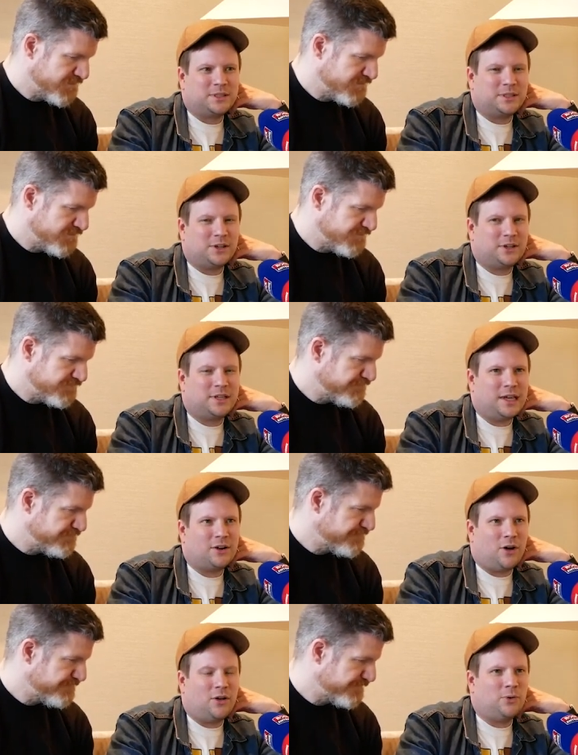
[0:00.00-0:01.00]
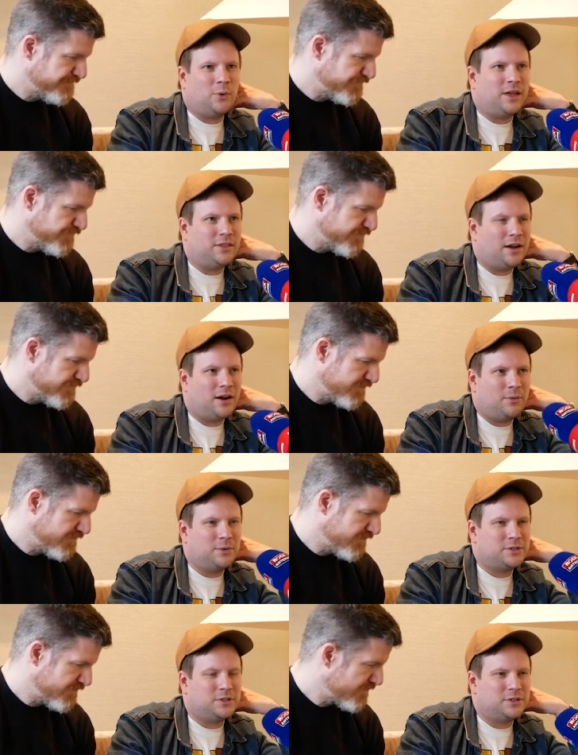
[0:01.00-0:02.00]
Speaker 1: to get all the way there
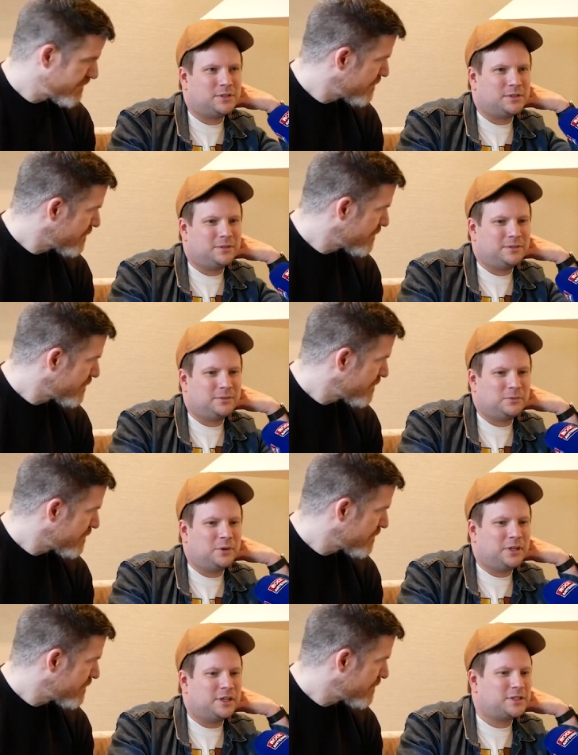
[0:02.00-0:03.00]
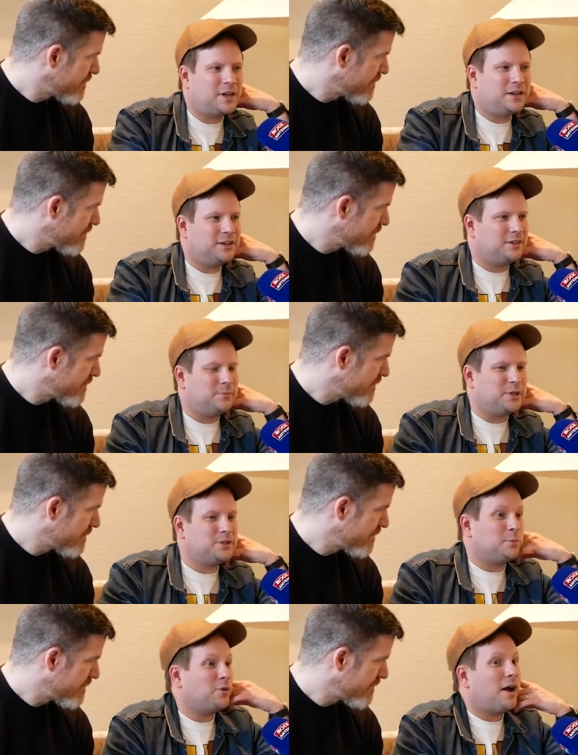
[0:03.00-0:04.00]
was just really exciting and a
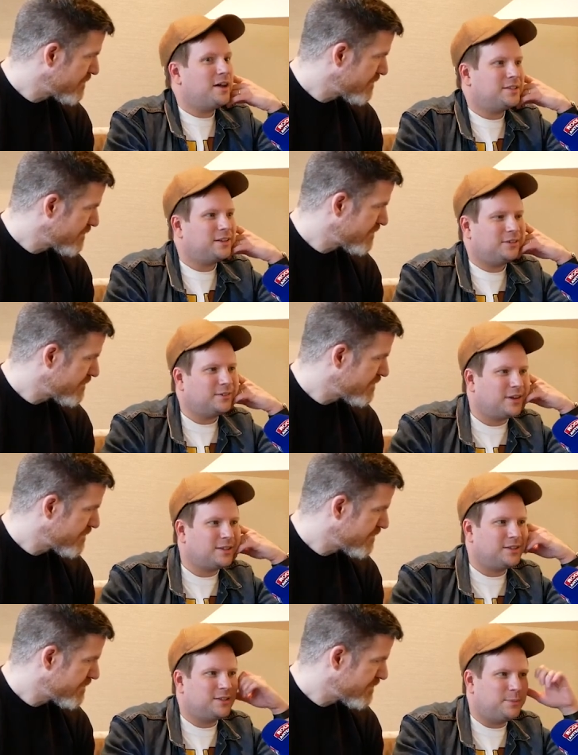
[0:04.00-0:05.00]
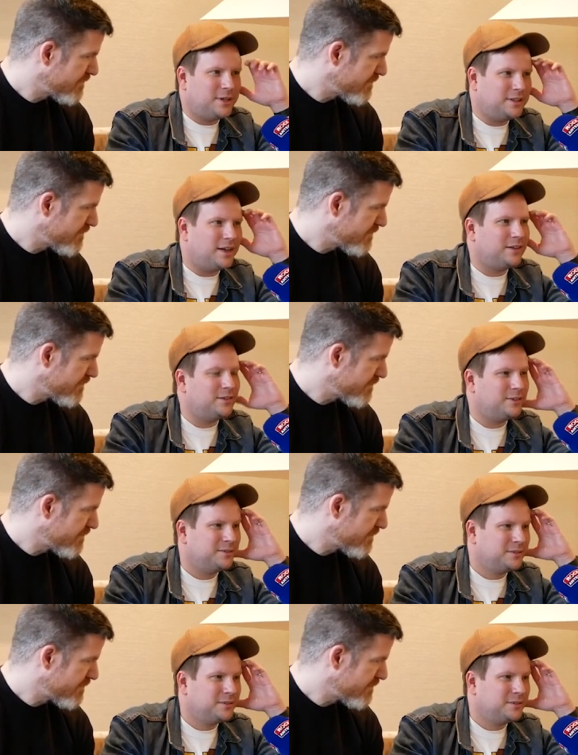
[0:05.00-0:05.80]
big surprise. I didn't anticipate that, you know.